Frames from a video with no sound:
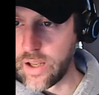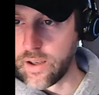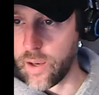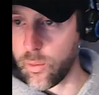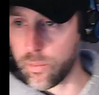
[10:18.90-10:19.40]

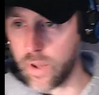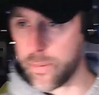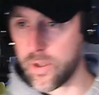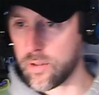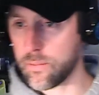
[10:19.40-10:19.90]
Yeah, when
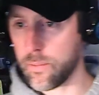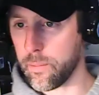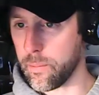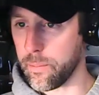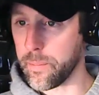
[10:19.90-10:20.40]

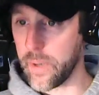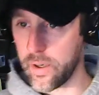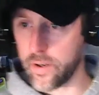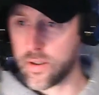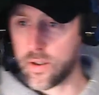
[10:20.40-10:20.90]

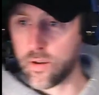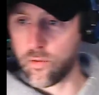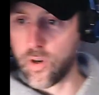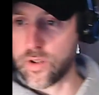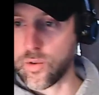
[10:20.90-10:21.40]
Blackbeard
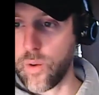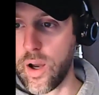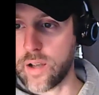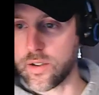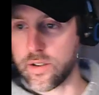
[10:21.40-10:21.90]
runs
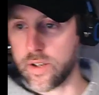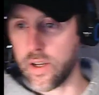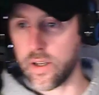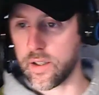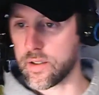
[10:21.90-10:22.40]
wild in your
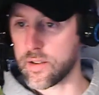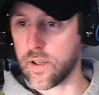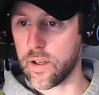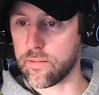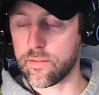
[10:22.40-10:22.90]
tank, it's
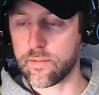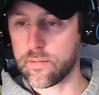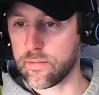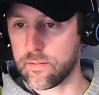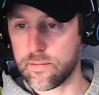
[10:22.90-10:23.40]
like
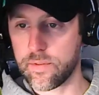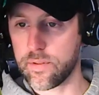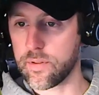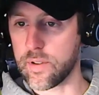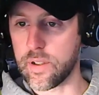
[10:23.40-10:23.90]

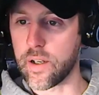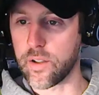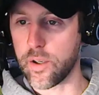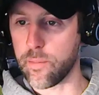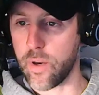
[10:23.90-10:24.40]

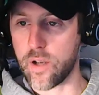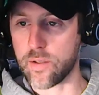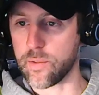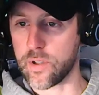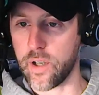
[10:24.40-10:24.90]
nearly
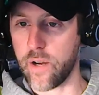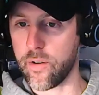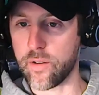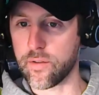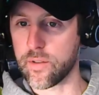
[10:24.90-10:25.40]
impossible to get
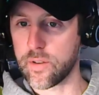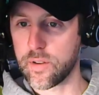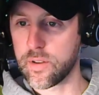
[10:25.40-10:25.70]
rid of.